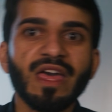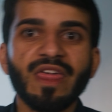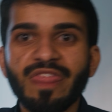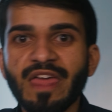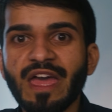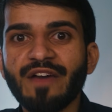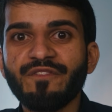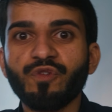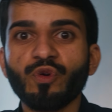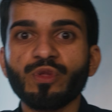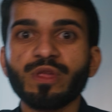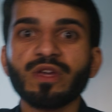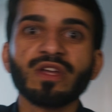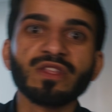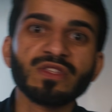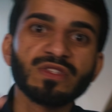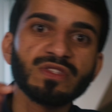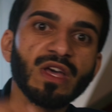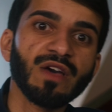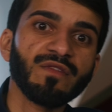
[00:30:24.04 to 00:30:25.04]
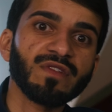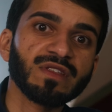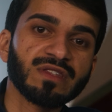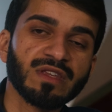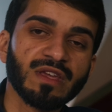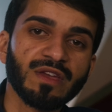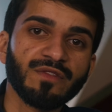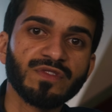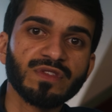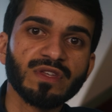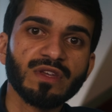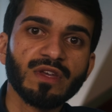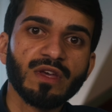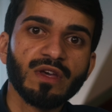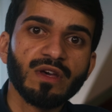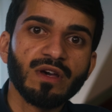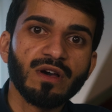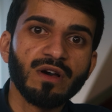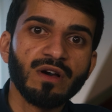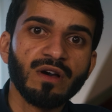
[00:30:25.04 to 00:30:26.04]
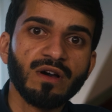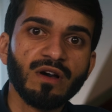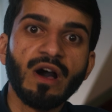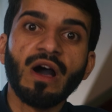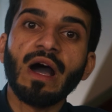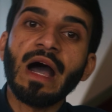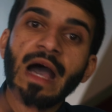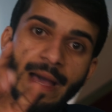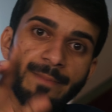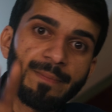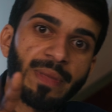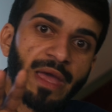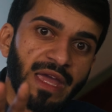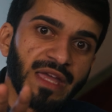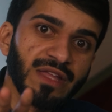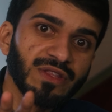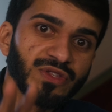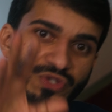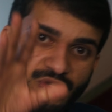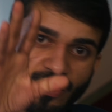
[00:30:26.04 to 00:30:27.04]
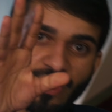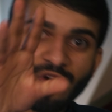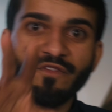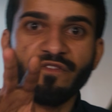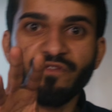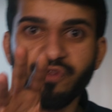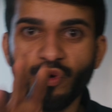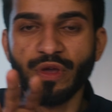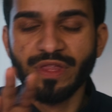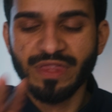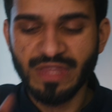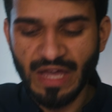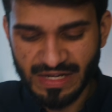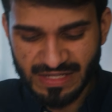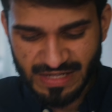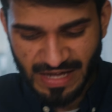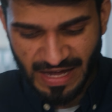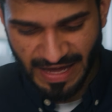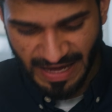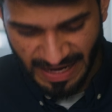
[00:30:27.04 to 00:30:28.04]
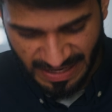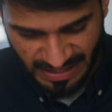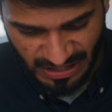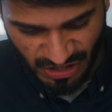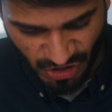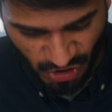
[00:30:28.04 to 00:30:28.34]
Therefore, the conservatives are at pains to avoid that at any